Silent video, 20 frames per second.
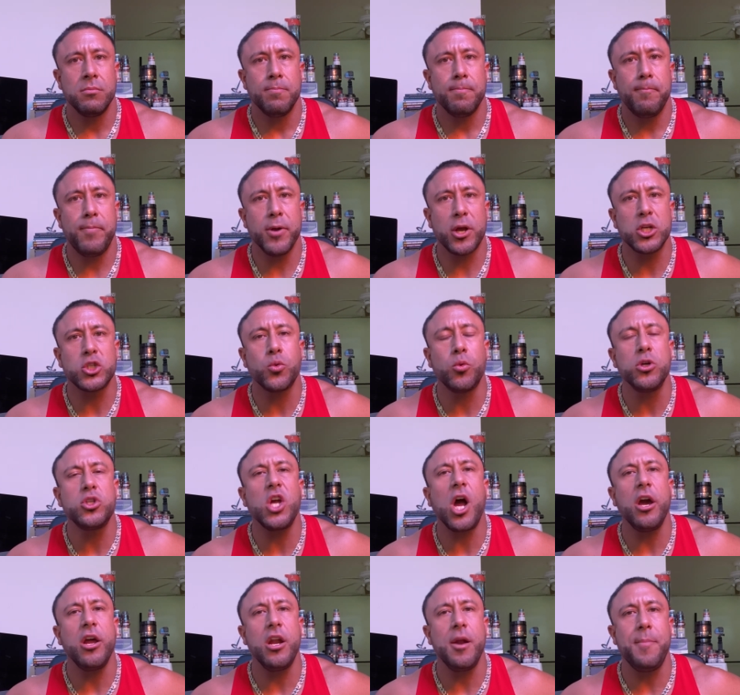Because we're
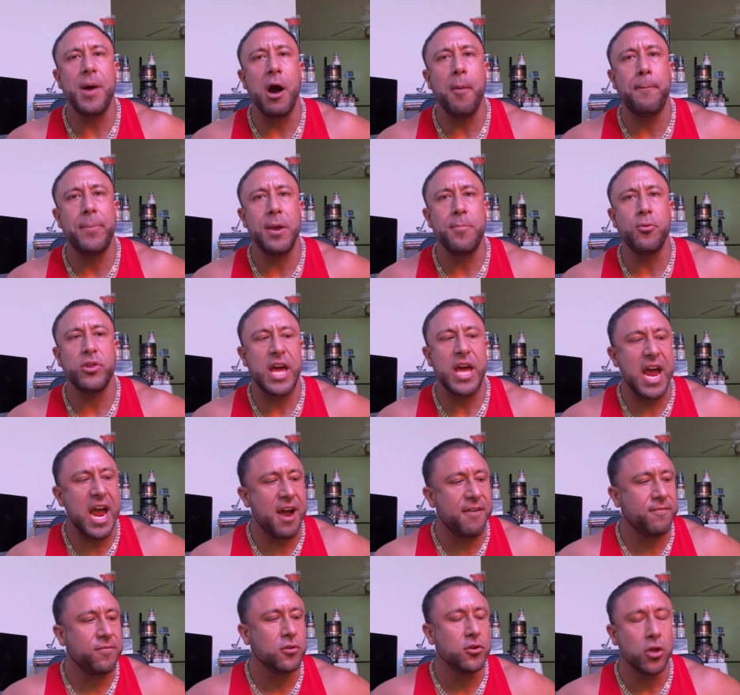talking about people that
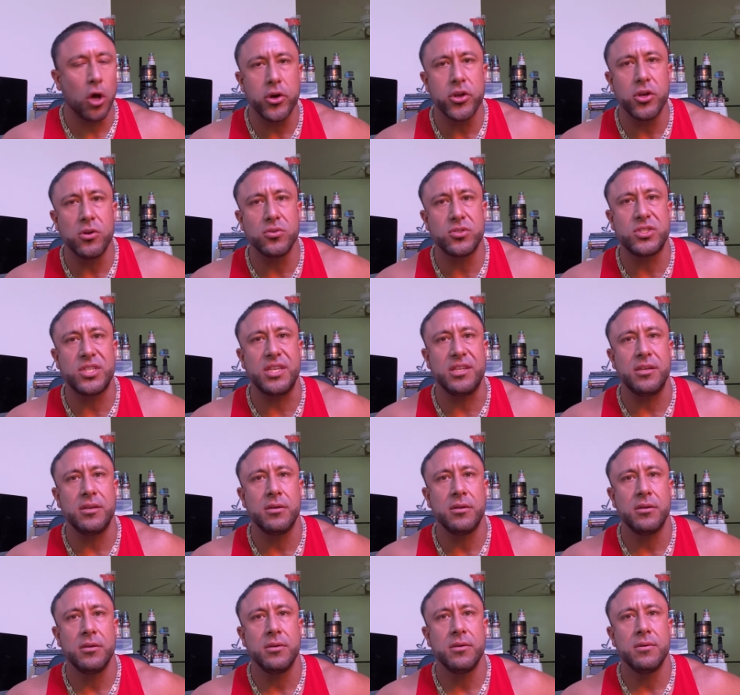have loyalty,
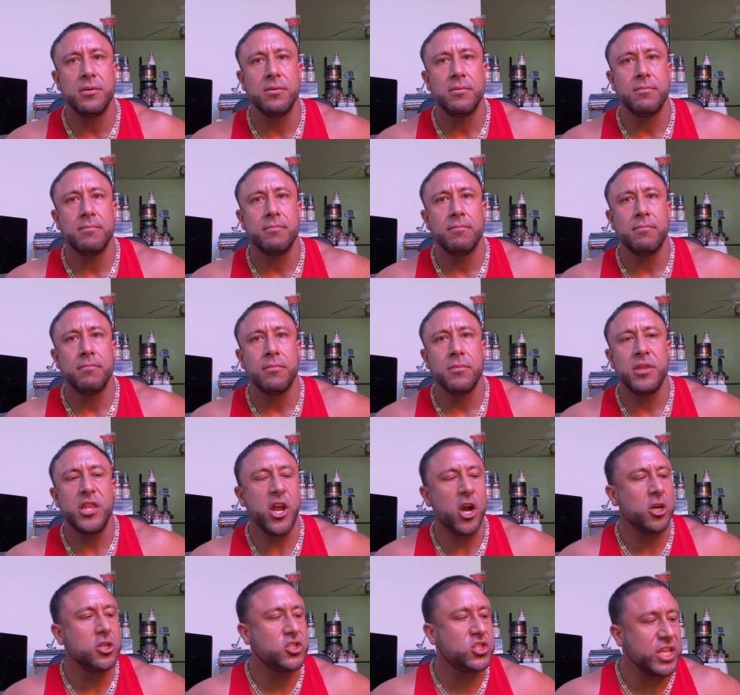that
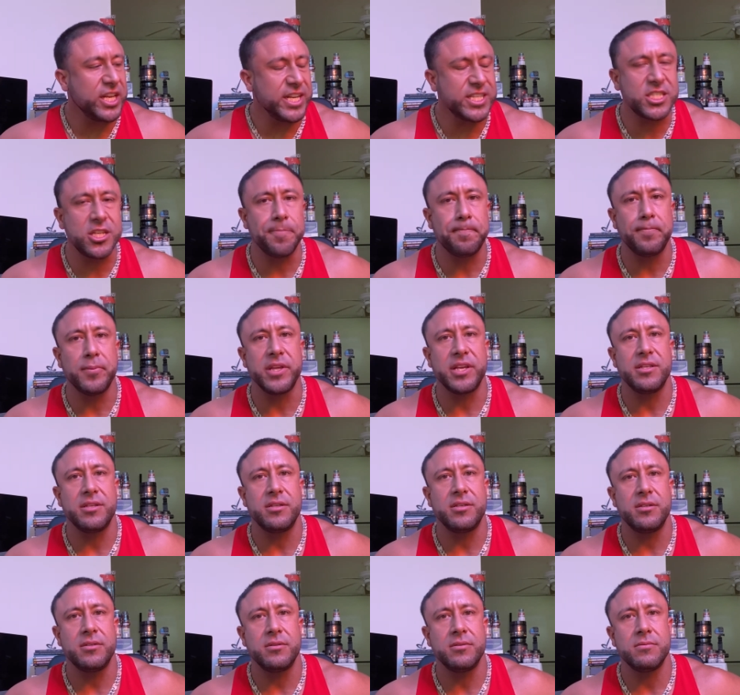are disciplined,
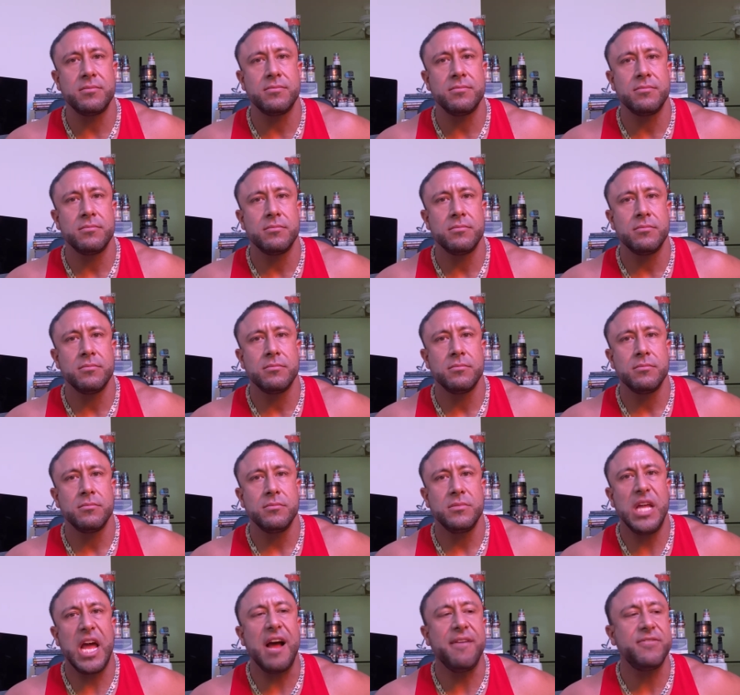
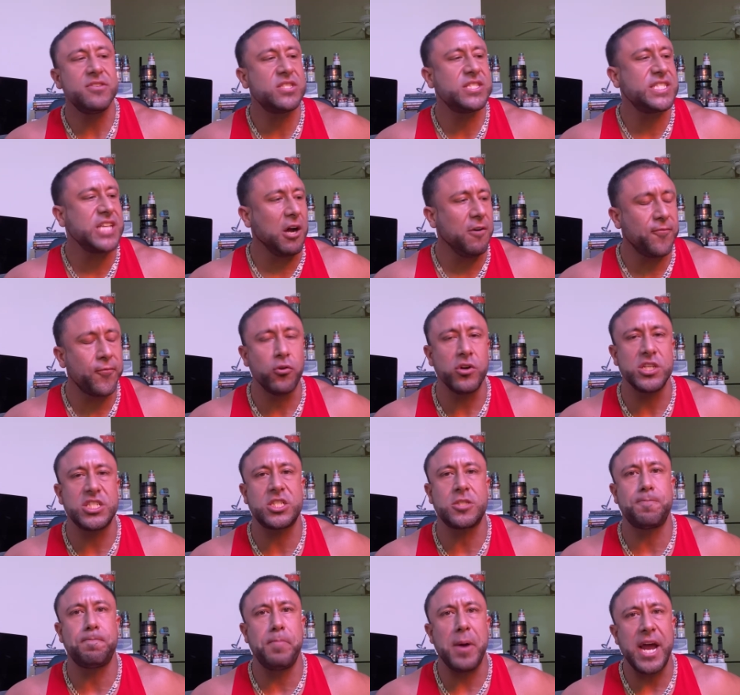that have self
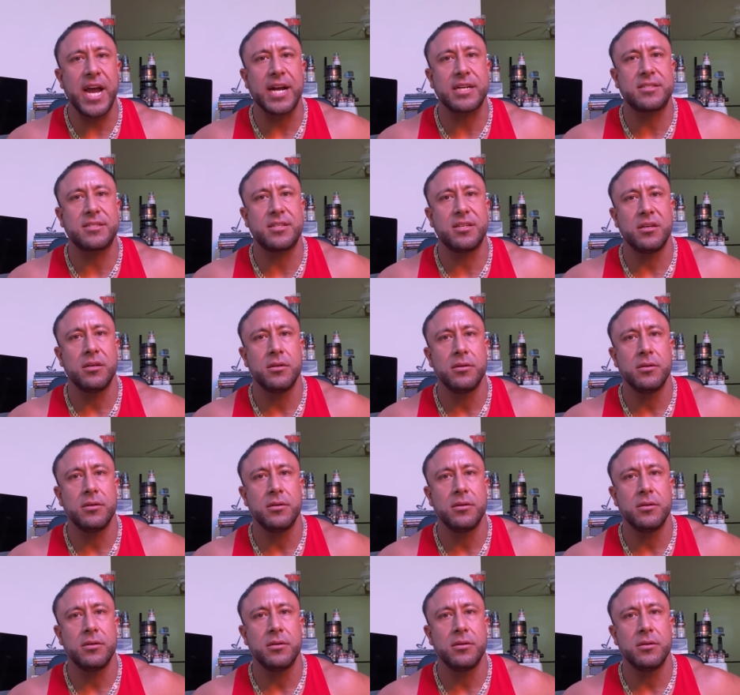respect,